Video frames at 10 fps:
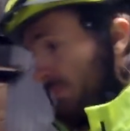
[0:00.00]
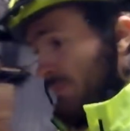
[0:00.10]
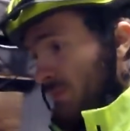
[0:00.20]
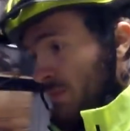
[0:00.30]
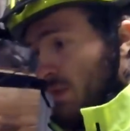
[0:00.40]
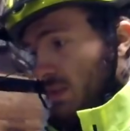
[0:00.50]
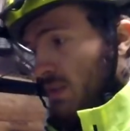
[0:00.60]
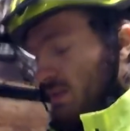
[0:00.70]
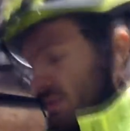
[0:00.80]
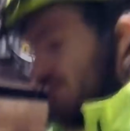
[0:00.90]
I'm taking
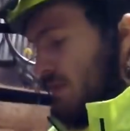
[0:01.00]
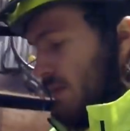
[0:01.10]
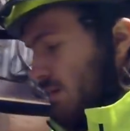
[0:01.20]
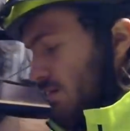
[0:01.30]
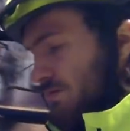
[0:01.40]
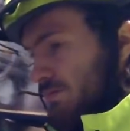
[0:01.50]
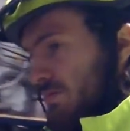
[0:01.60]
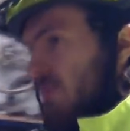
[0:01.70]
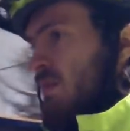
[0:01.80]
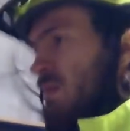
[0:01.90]
another day off.
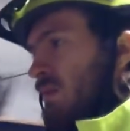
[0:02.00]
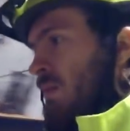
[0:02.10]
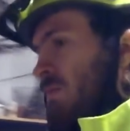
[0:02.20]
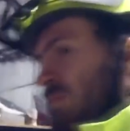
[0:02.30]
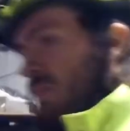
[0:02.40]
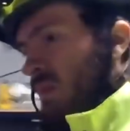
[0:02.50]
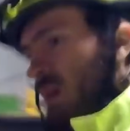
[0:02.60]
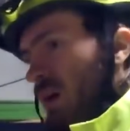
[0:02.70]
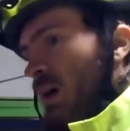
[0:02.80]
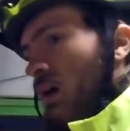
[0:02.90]

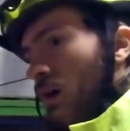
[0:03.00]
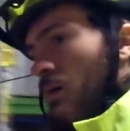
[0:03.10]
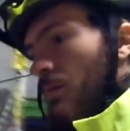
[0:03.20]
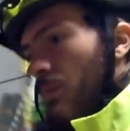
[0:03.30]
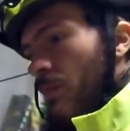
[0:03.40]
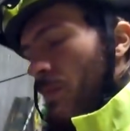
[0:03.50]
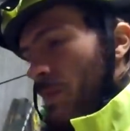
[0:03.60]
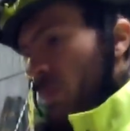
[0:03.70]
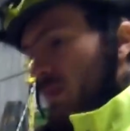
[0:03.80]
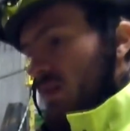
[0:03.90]
Um,
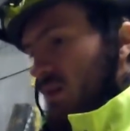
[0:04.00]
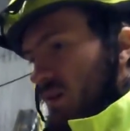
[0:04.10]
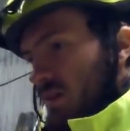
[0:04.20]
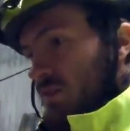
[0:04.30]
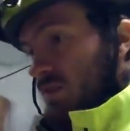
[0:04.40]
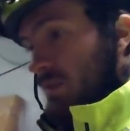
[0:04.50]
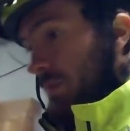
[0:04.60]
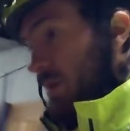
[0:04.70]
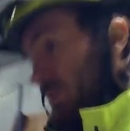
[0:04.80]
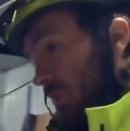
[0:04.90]
still at
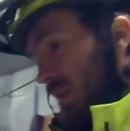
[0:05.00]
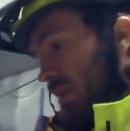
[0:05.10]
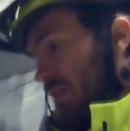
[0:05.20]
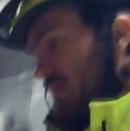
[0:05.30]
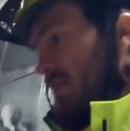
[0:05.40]
Bell's place.